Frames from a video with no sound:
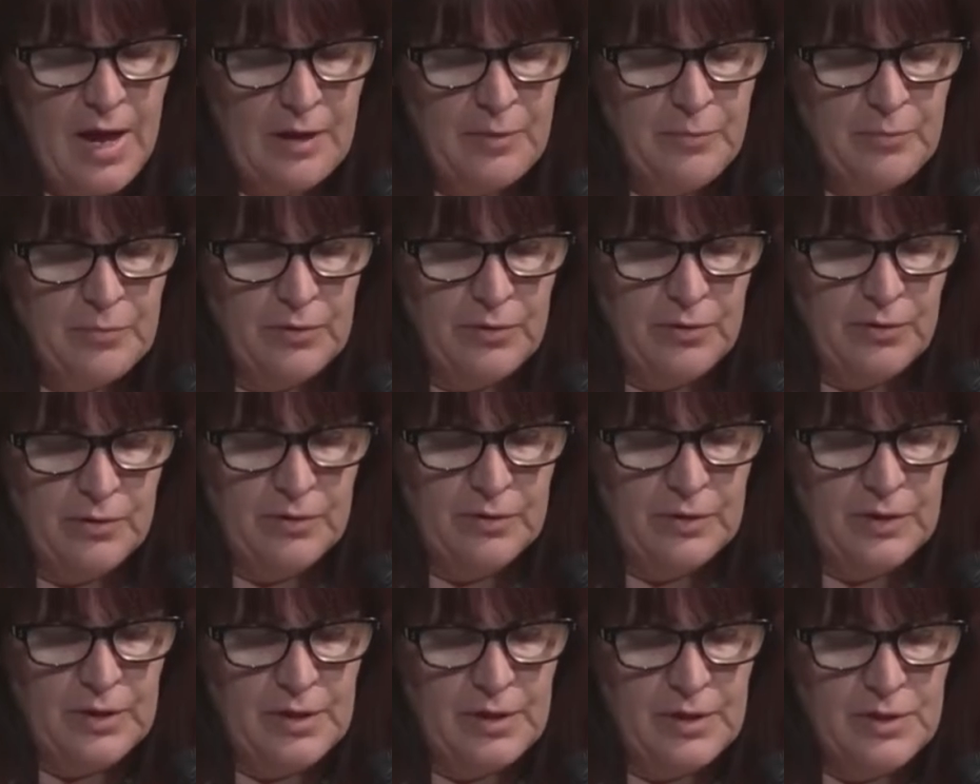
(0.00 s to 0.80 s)

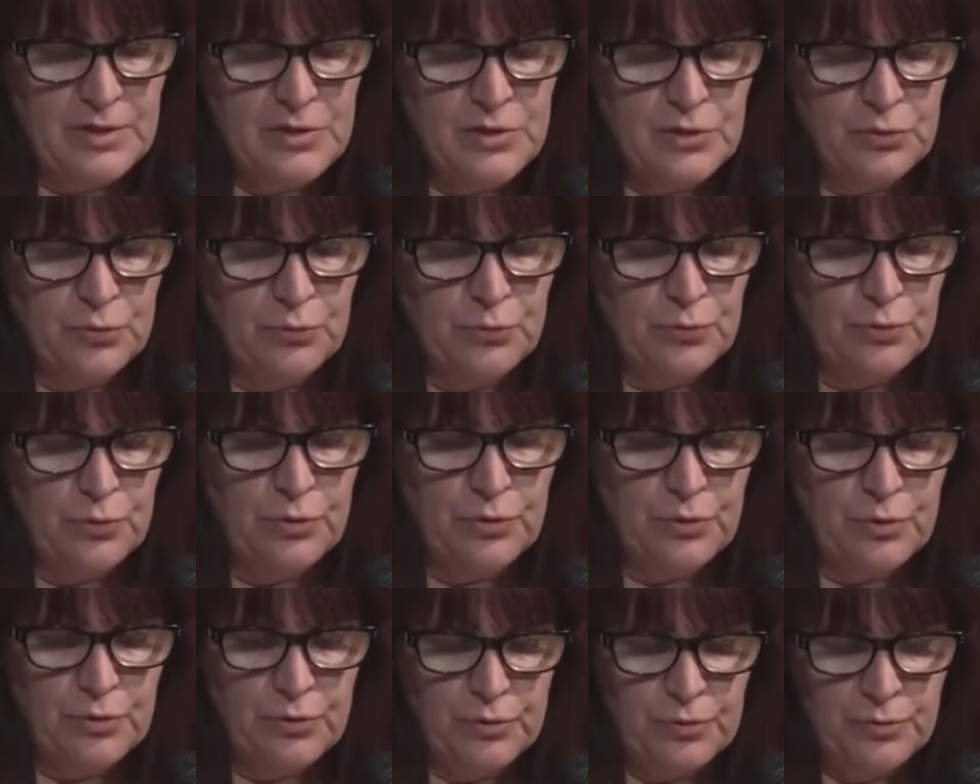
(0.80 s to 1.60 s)
Admiral
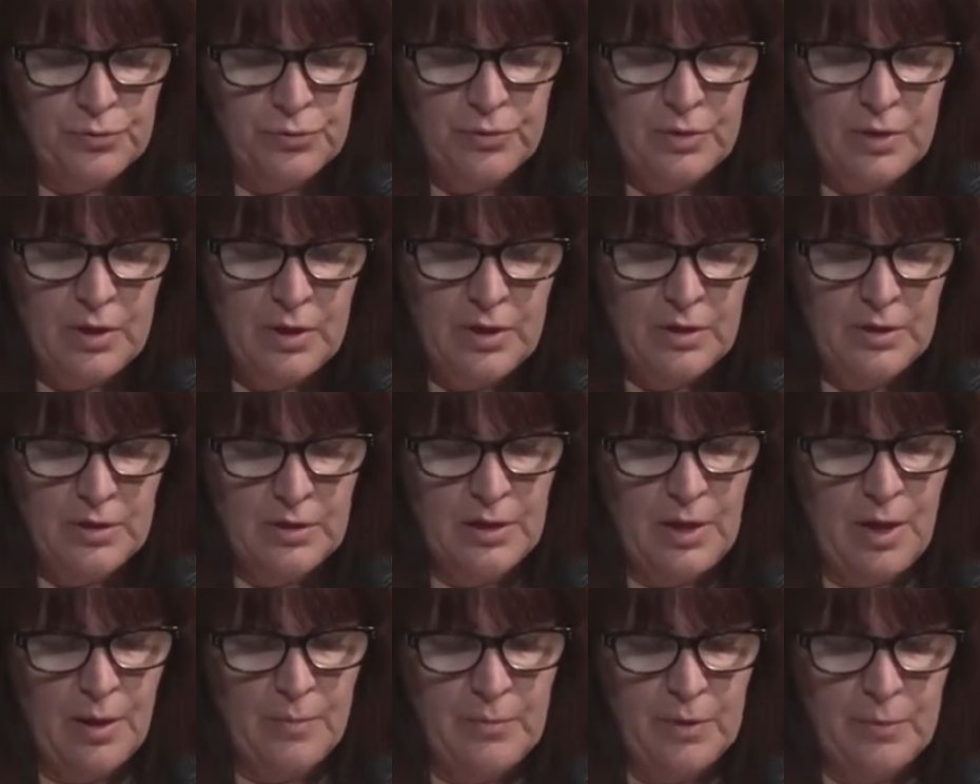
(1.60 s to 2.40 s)
Isoroku
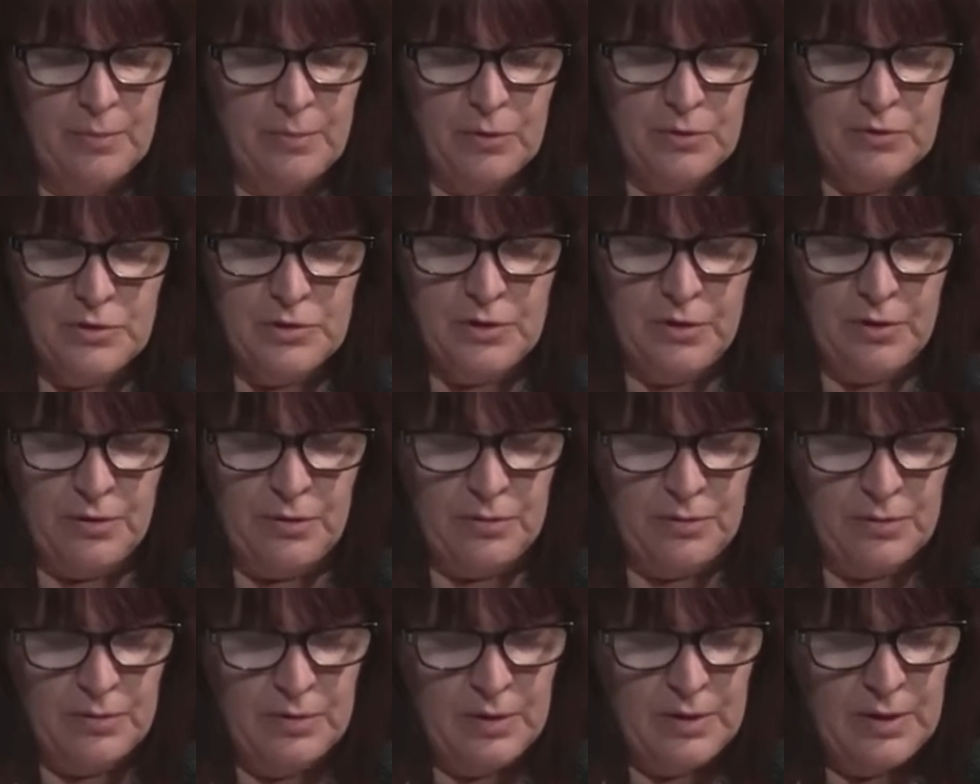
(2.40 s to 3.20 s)

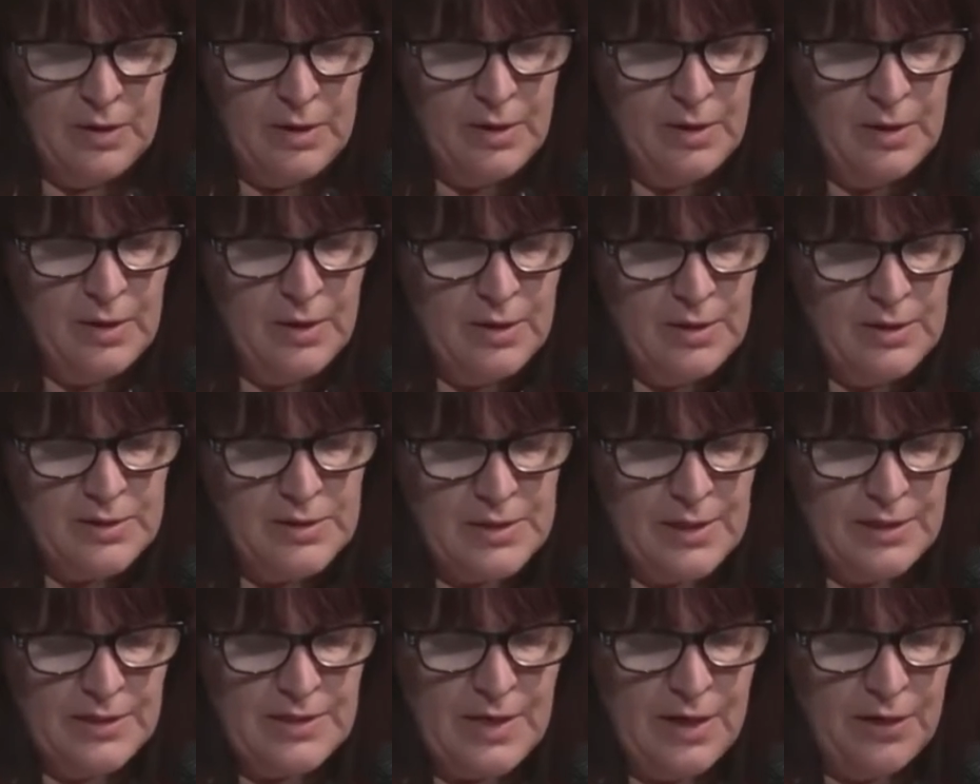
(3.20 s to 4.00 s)
Yamamoto
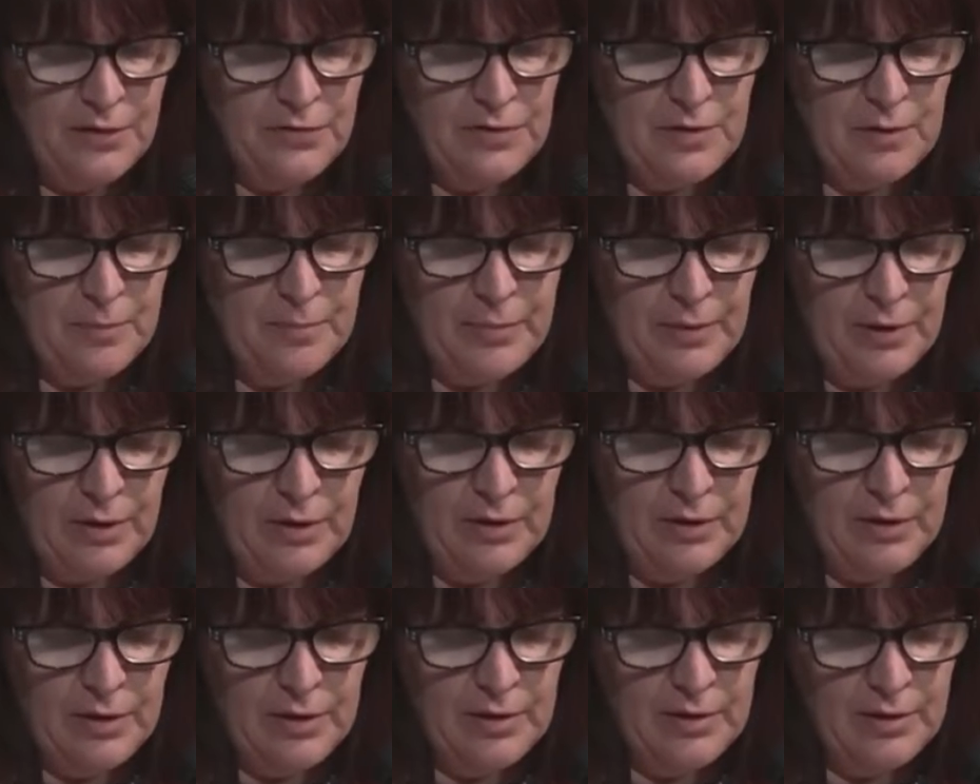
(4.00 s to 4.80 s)
sent out the
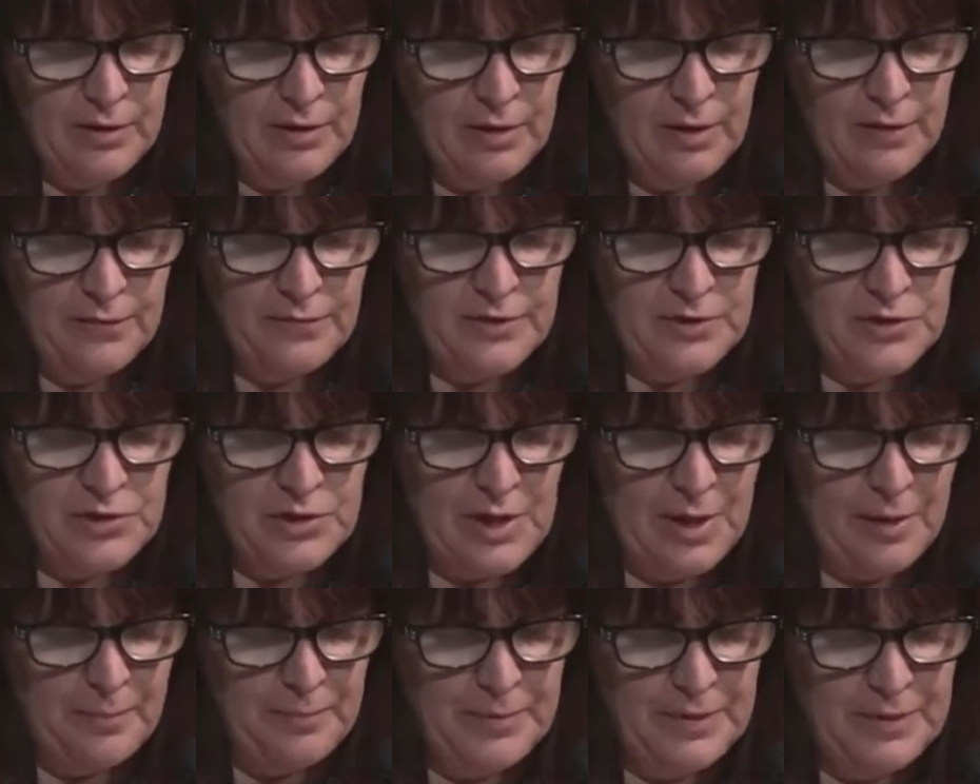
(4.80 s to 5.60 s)
bulk of the
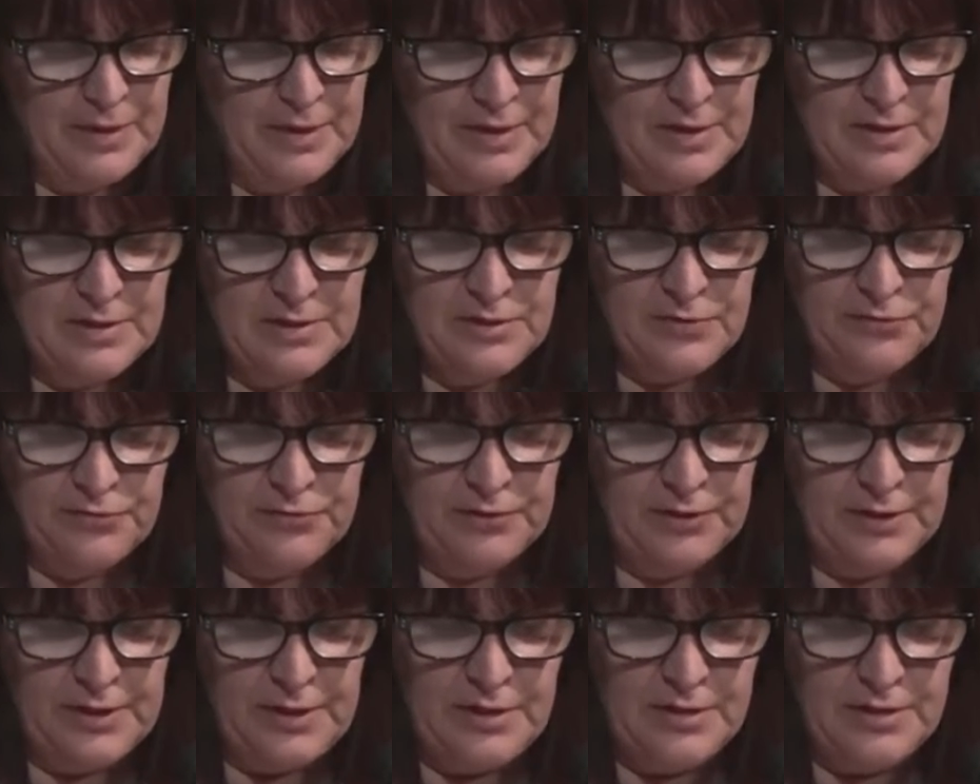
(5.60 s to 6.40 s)
Japanese
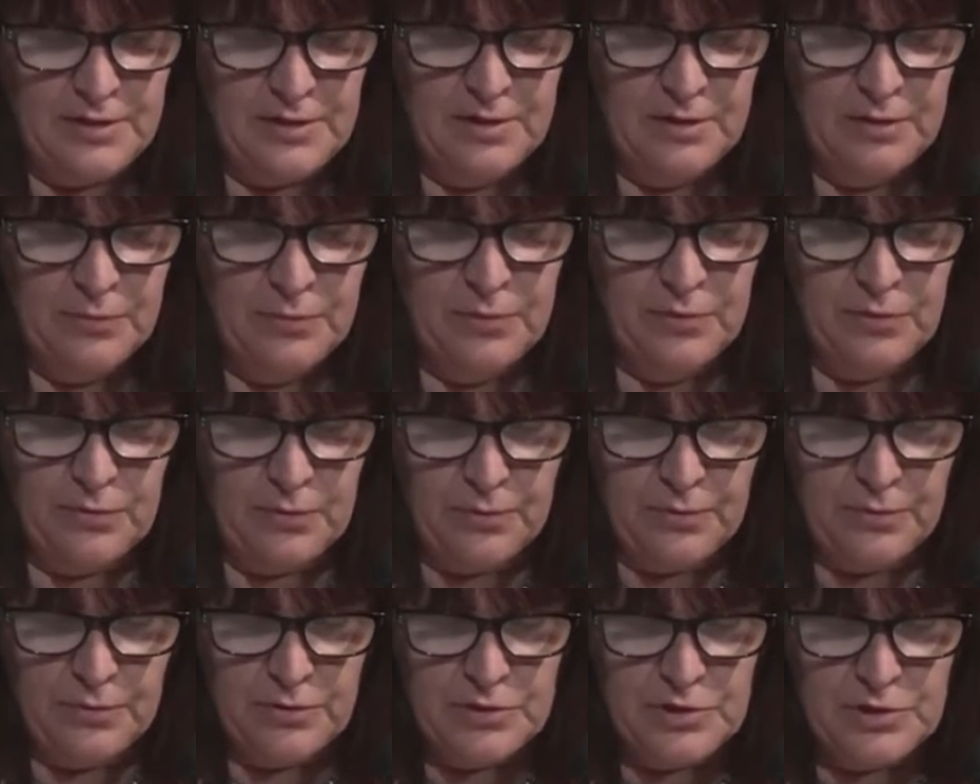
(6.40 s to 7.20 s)
fleet with
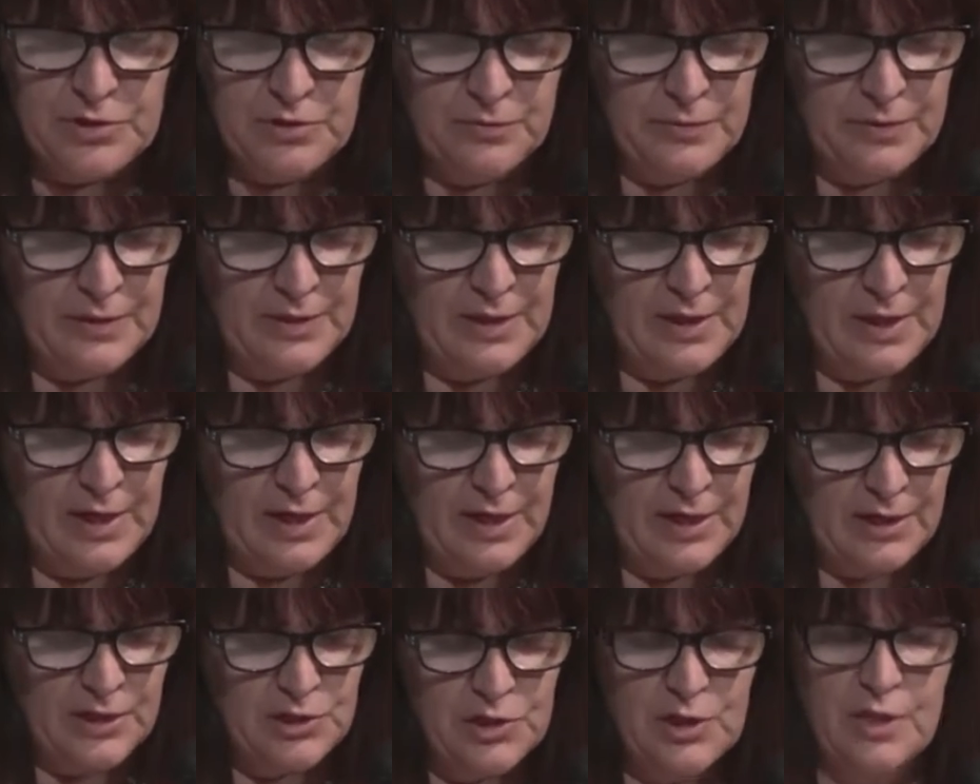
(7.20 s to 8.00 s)
orders to
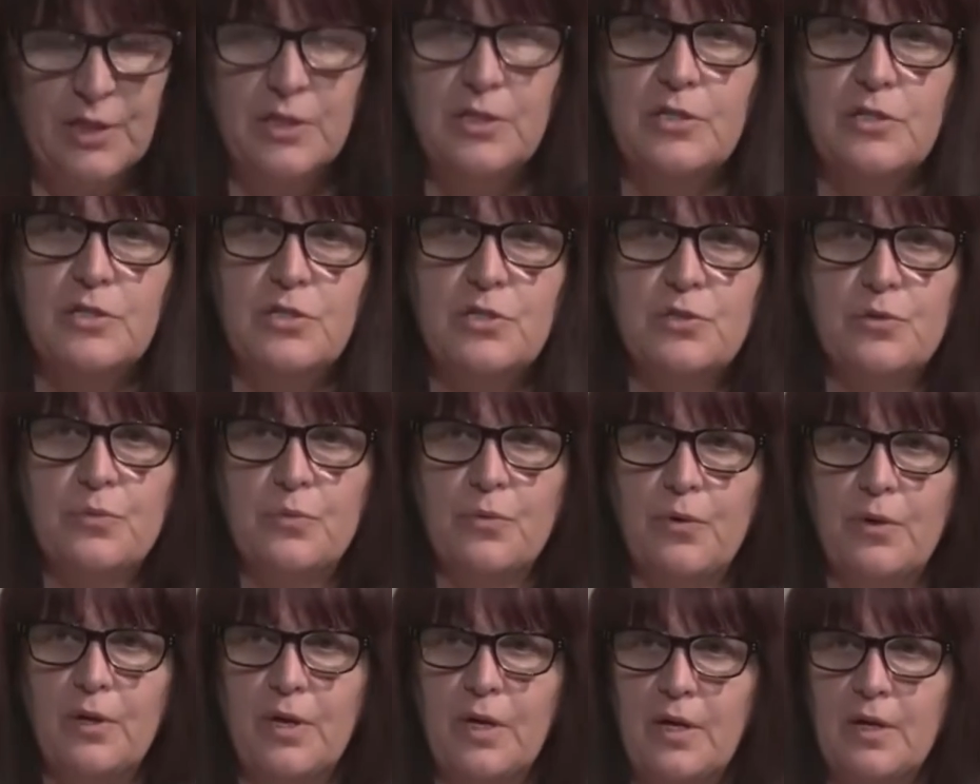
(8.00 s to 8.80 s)
engage and
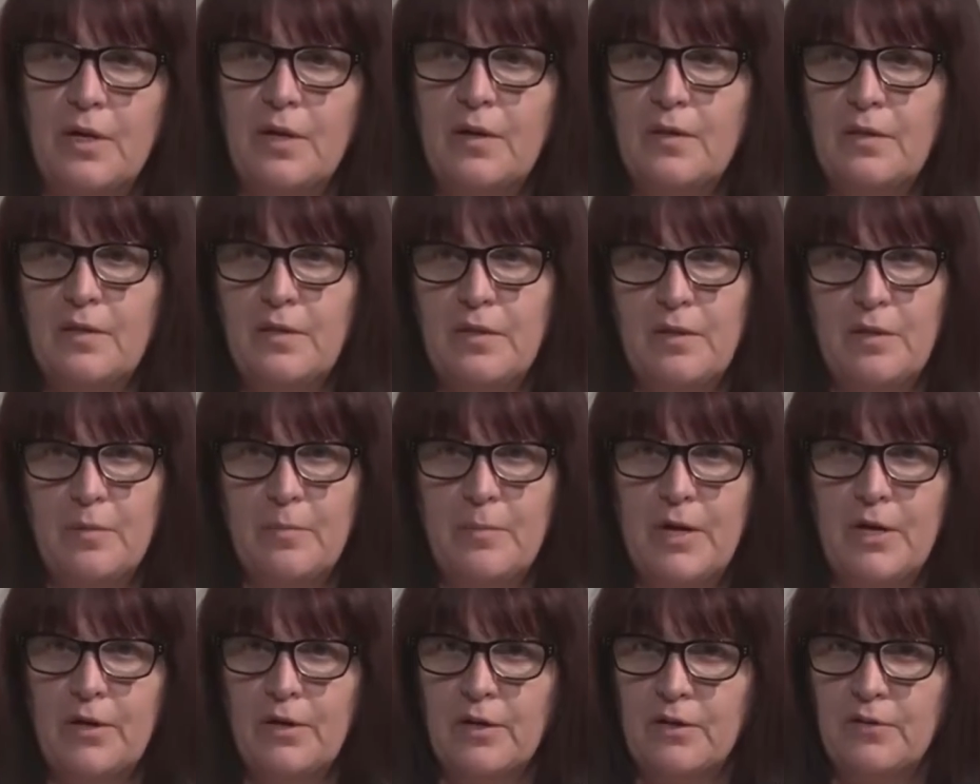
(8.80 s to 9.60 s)
destroy the
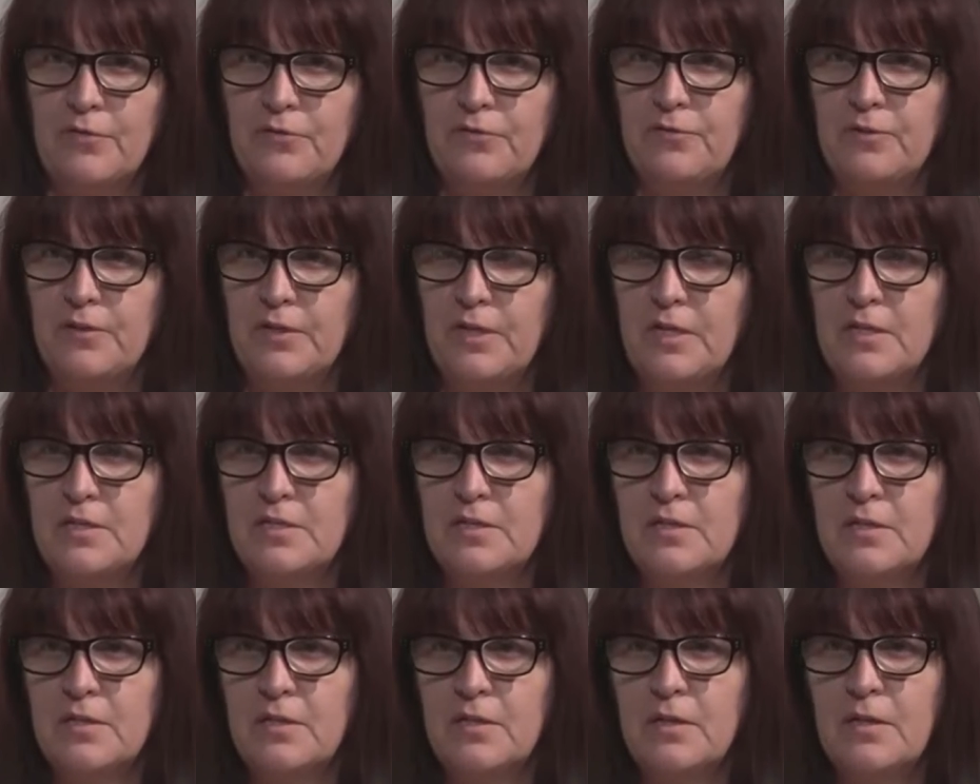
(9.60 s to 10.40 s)
American fleet
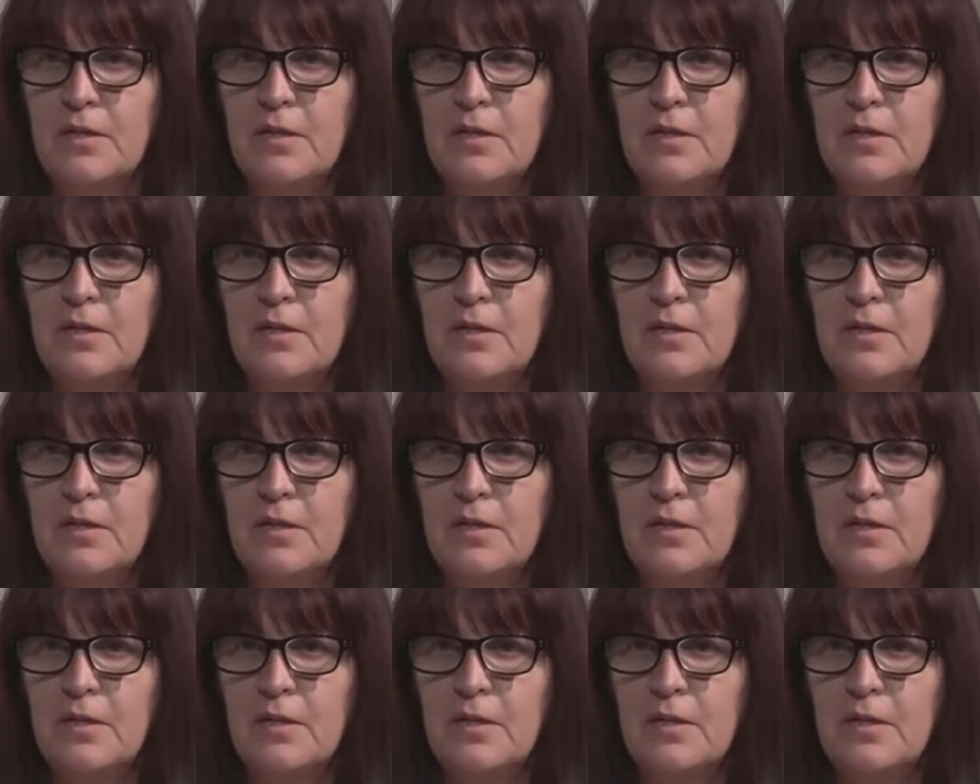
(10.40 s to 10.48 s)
